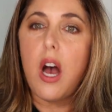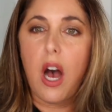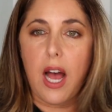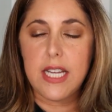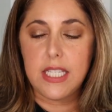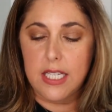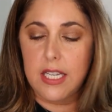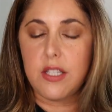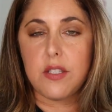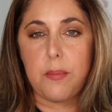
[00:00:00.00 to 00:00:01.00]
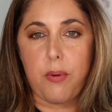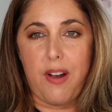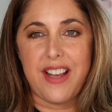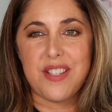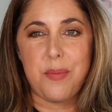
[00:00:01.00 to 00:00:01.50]
I did
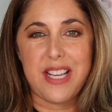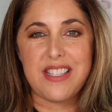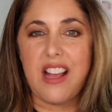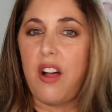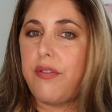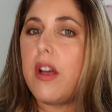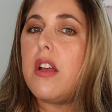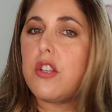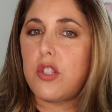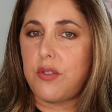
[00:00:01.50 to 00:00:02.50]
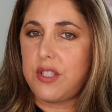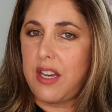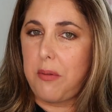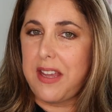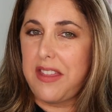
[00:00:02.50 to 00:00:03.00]
surprise myself, so stay
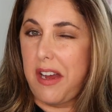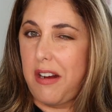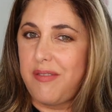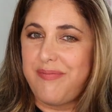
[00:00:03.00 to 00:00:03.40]
right there.